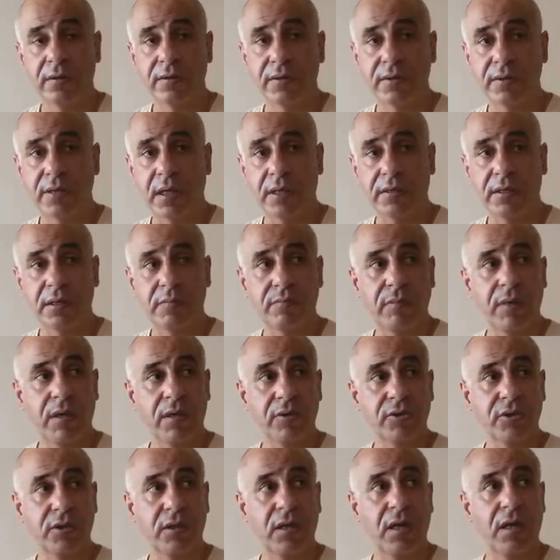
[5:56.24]
studied
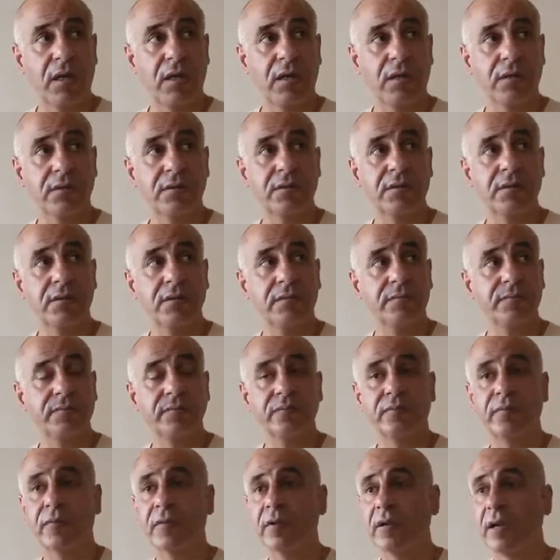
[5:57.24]
martial arts
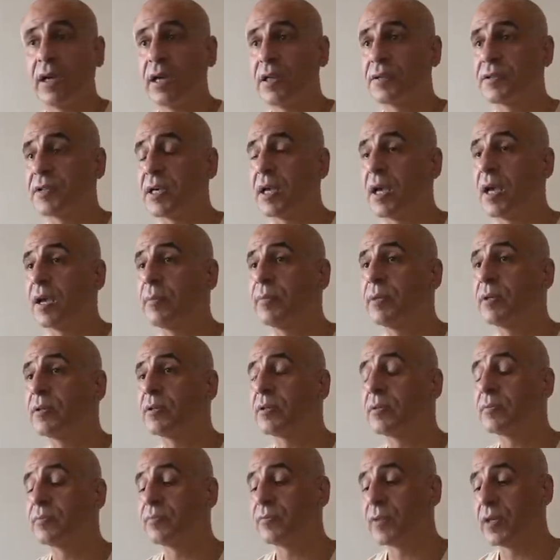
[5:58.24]
as a
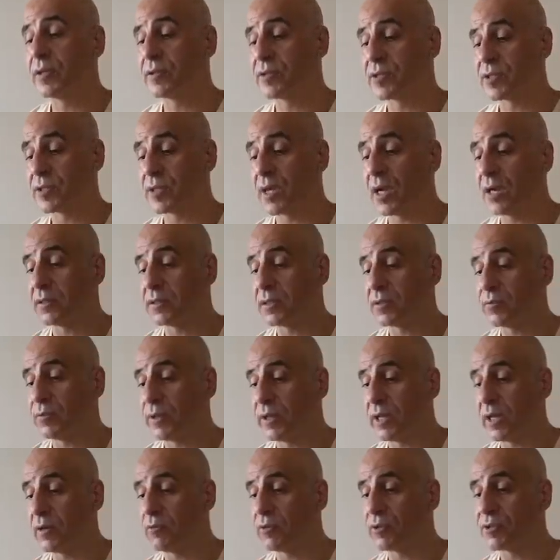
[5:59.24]
habit. It started
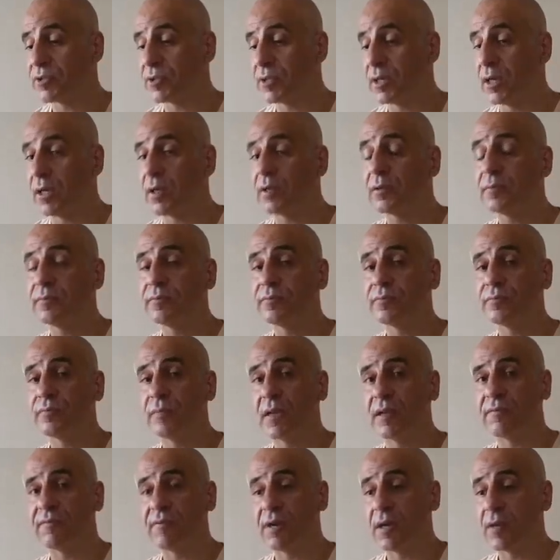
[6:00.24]
when I was young.
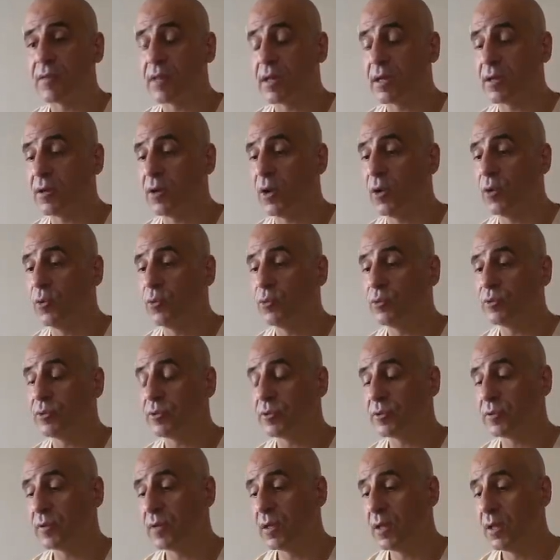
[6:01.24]
My father
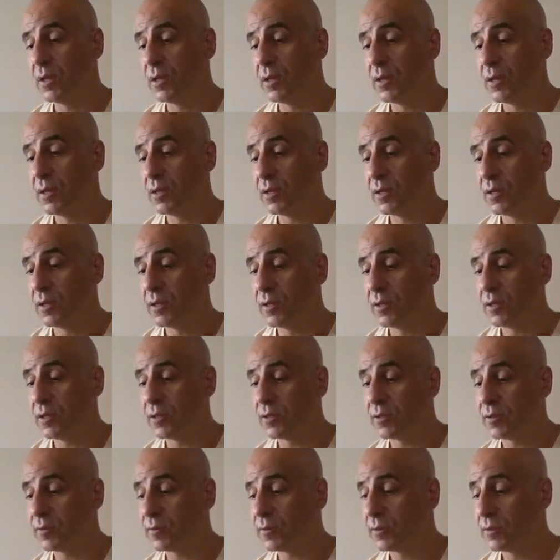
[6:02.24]
owned
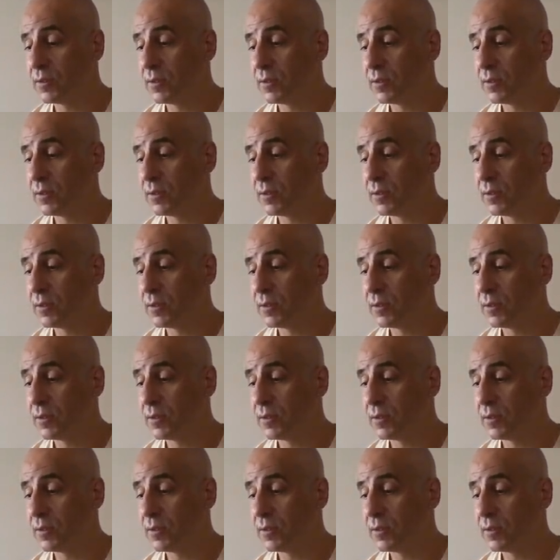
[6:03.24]
a